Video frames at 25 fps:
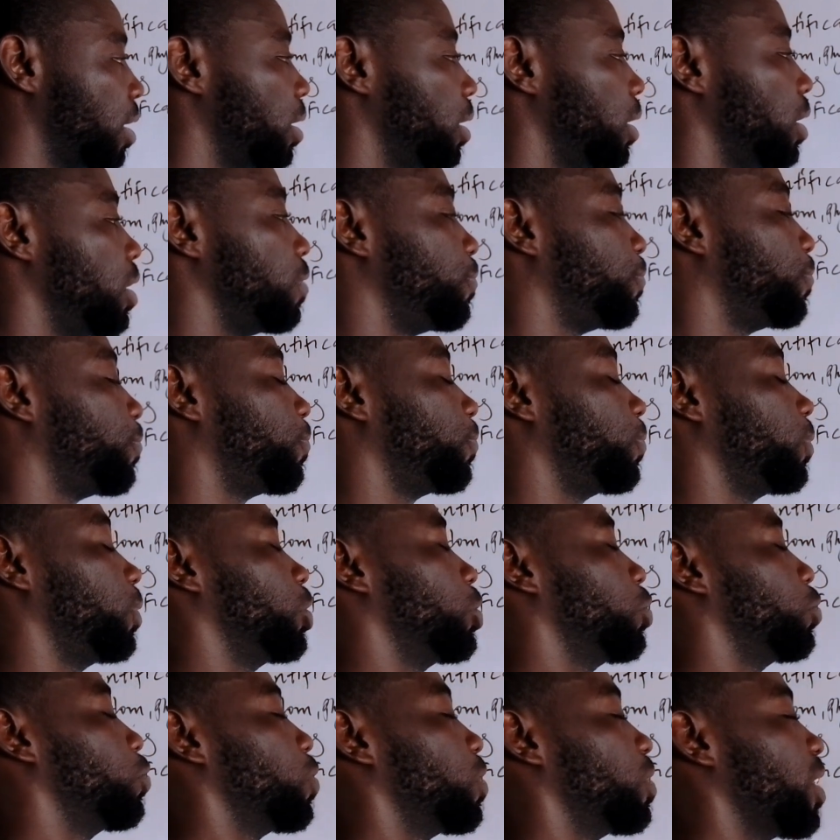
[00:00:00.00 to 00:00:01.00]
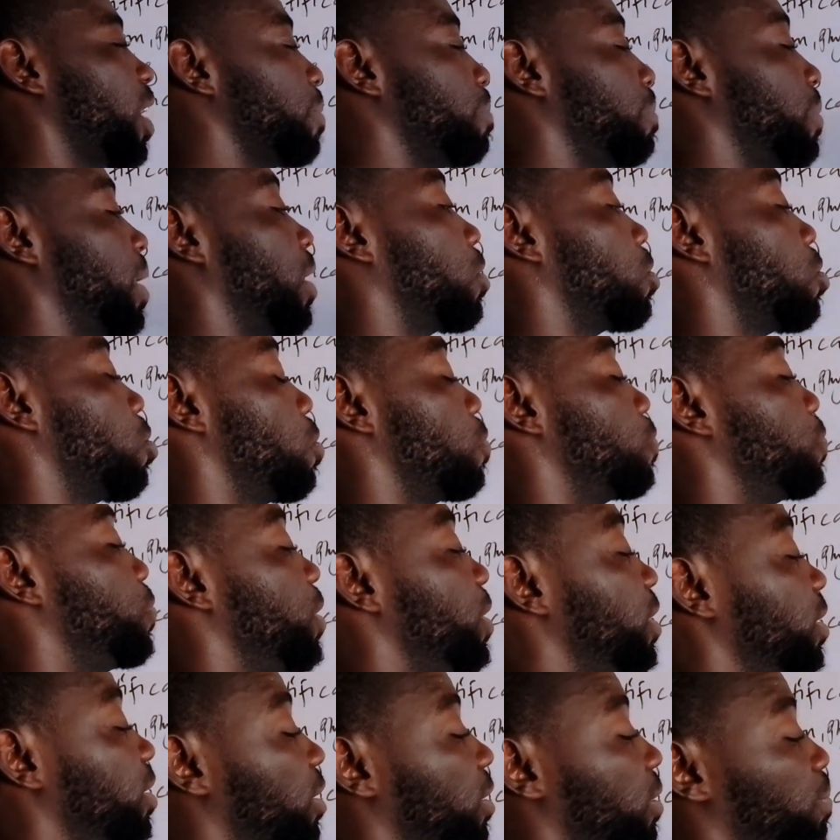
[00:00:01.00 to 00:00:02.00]
If the total mark of
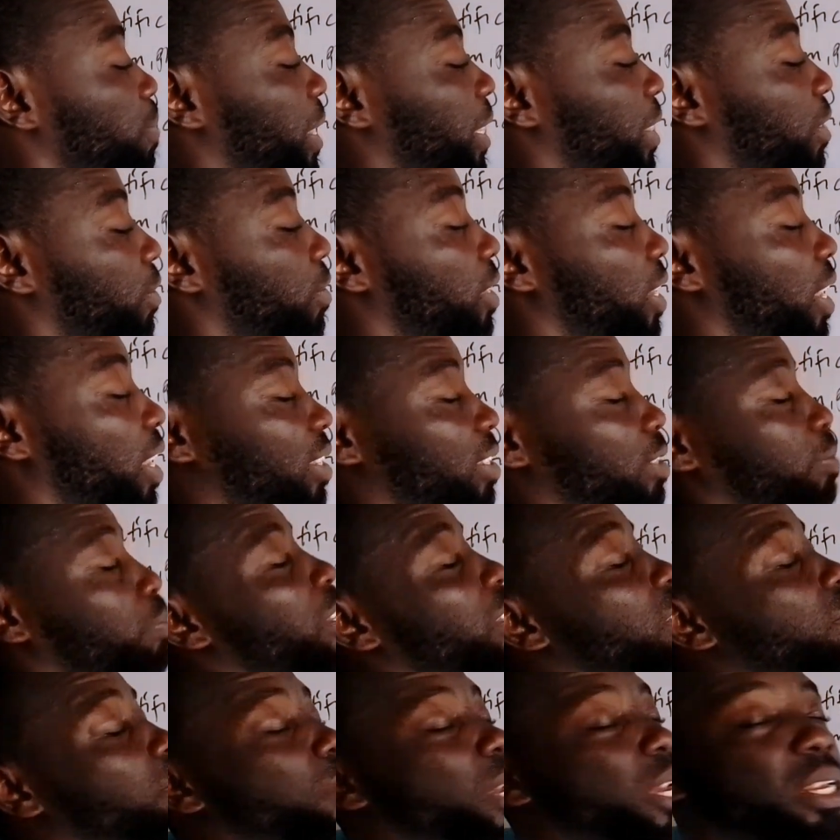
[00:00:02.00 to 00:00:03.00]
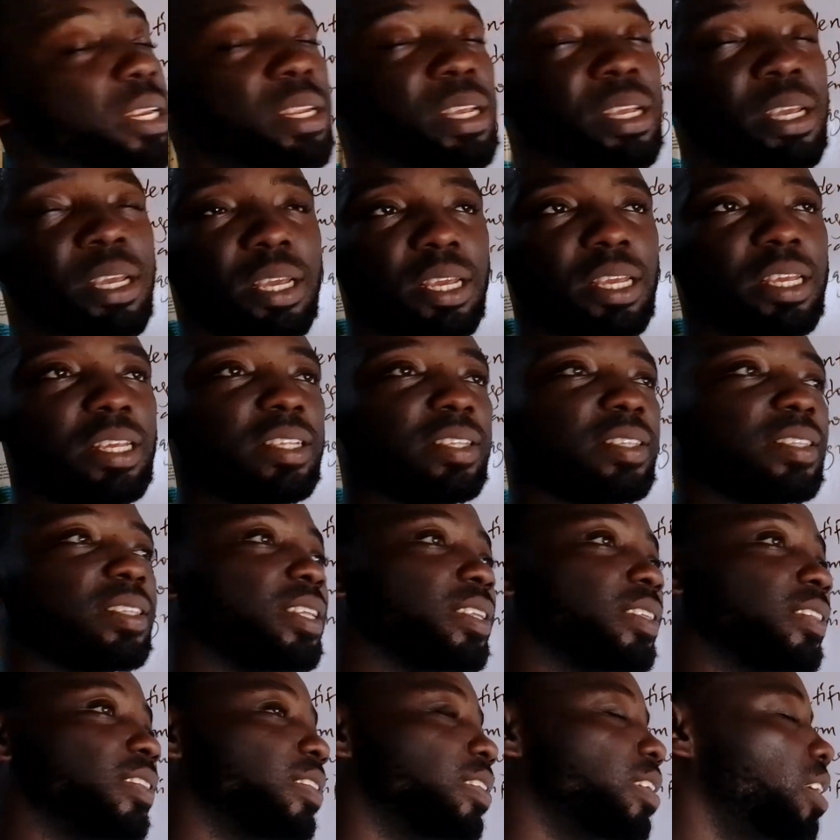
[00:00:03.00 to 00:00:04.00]
this particular specimen is
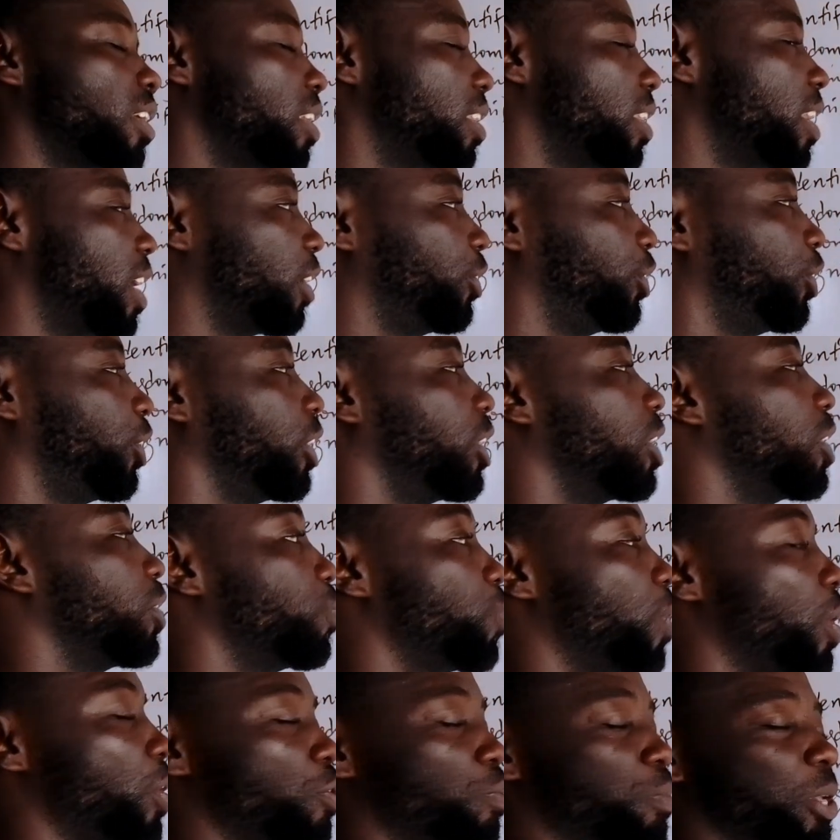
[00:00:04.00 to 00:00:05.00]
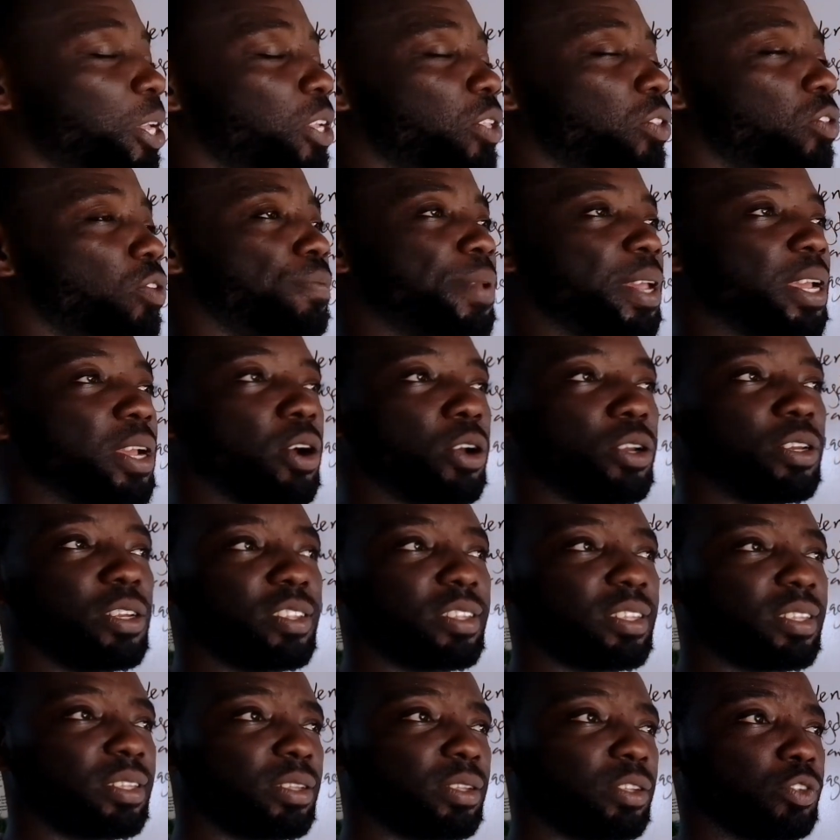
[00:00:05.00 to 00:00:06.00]
6, now check it when you begin to make all
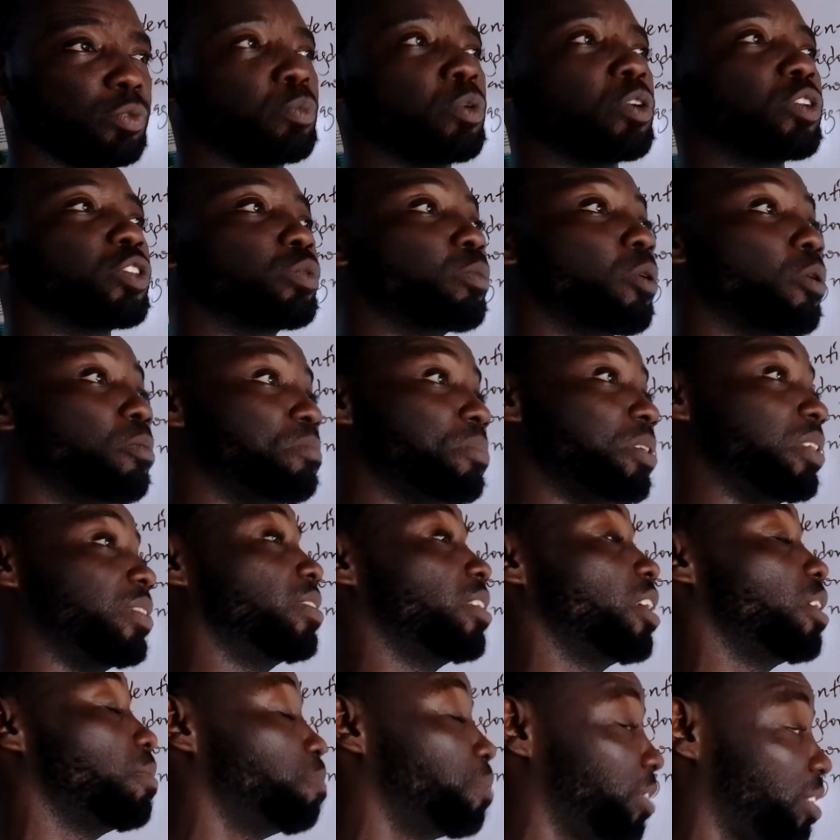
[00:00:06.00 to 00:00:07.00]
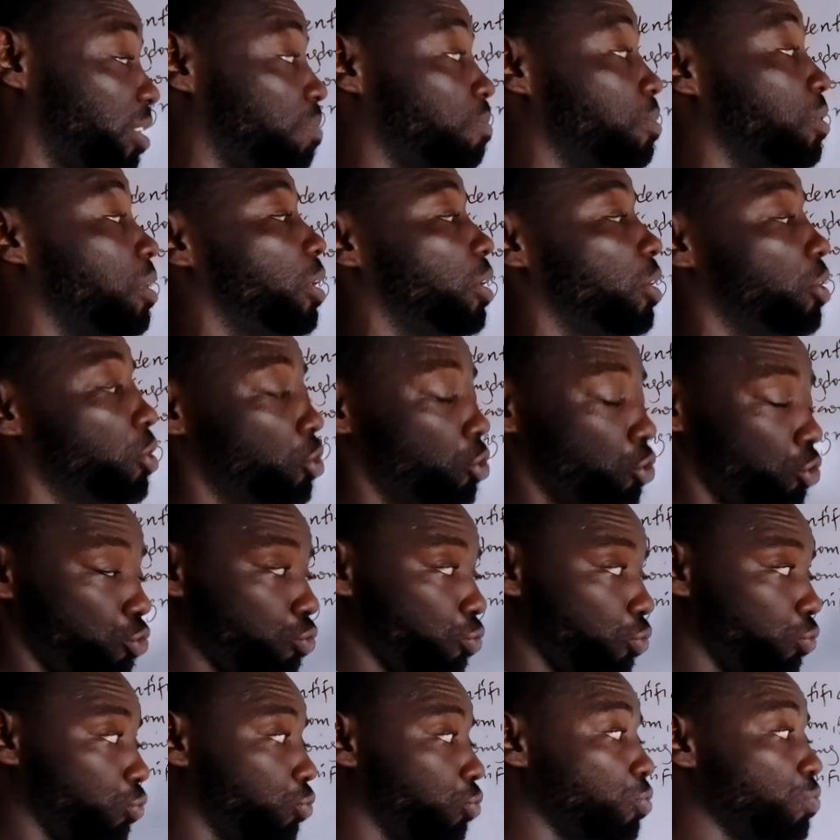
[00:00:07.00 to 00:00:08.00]
this small mistake. Possibly
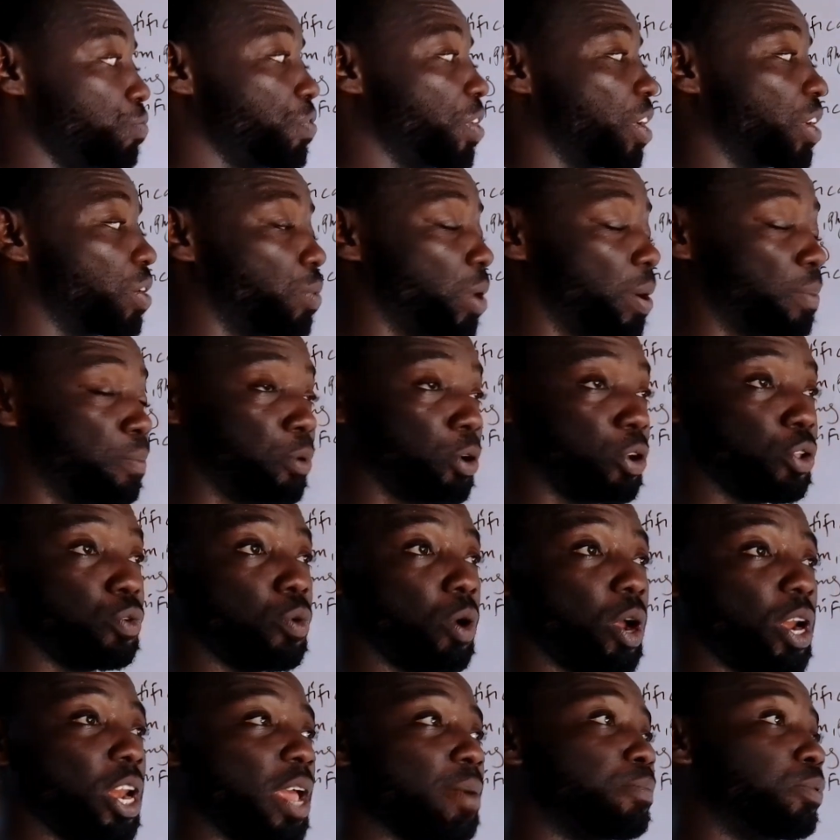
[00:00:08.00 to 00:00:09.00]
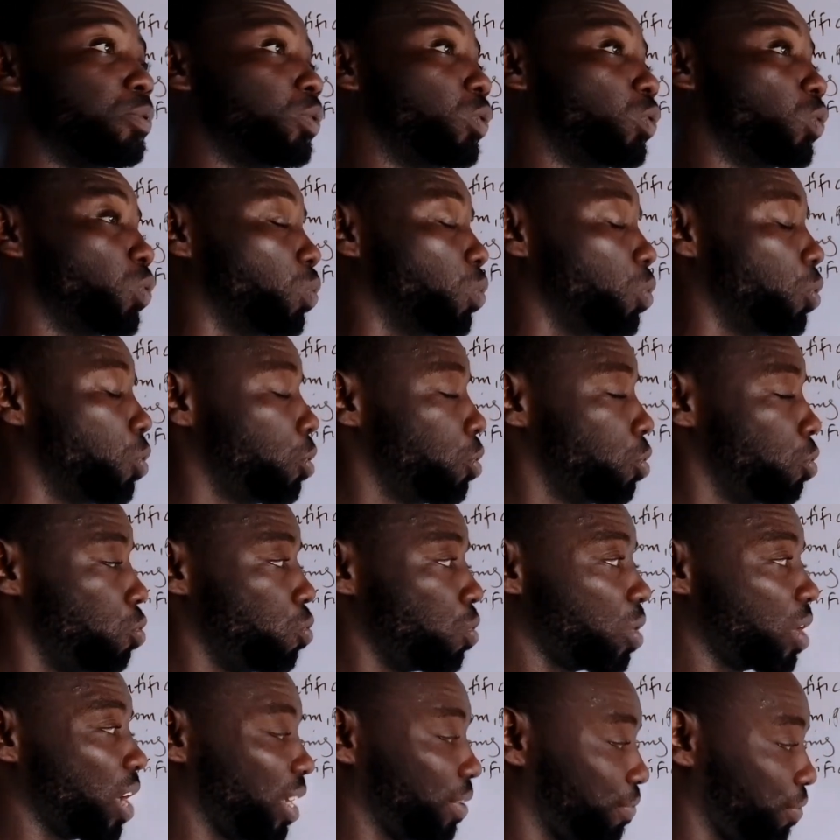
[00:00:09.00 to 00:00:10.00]
you drew very well, but you were unable to
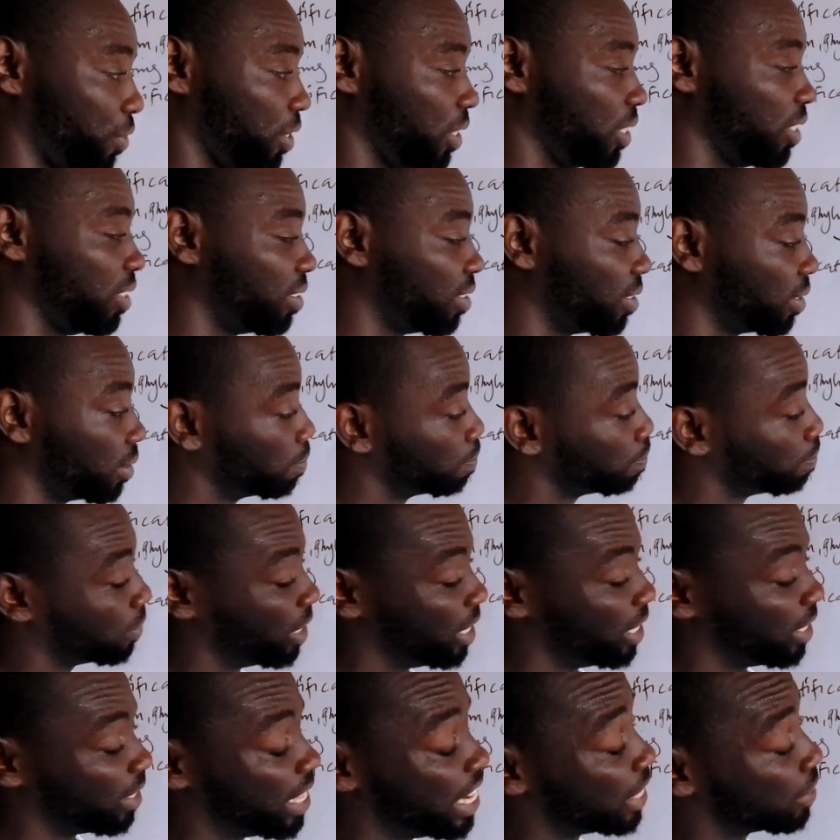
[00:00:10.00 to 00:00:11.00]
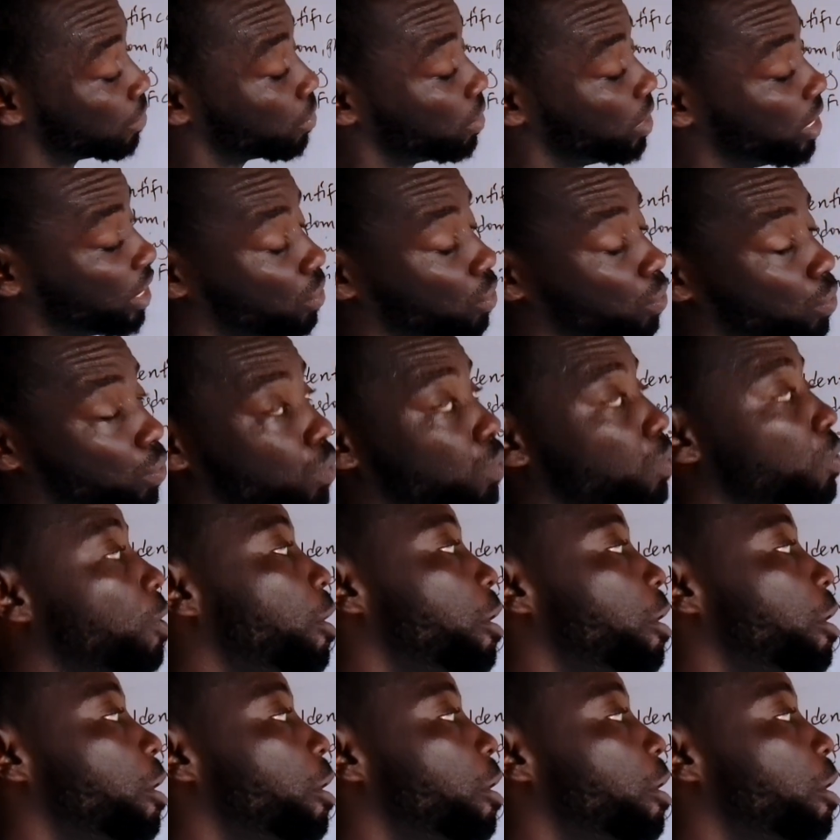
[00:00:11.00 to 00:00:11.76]
look out for these little